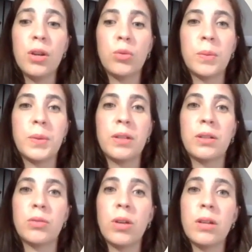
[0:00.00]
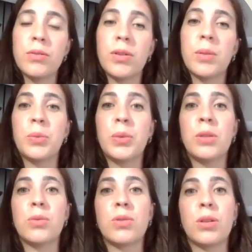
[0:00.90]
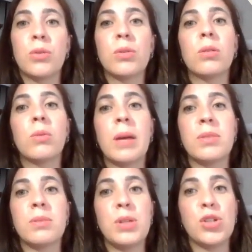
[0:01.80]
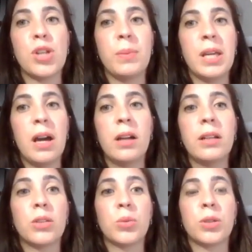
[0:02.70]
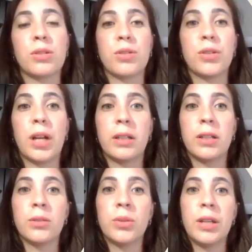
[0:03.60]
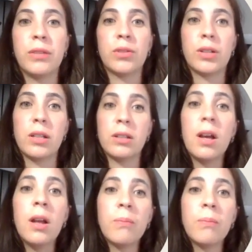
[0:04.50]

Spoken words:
To obtain the transcript, we used the Google Web Speech API that works connecting to the internet.